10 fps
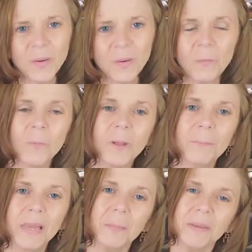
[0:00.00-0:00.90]

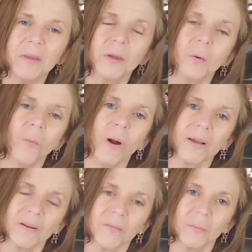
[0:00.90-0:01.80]
when maybe you go
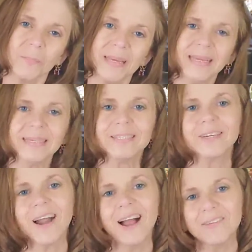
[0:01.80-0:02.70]
walking on the beach
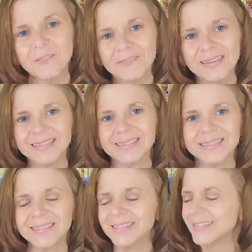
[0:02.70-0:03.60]
or have a
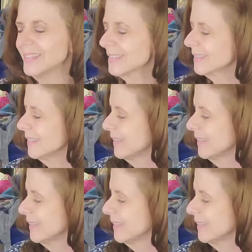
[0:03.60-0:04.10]
picnic,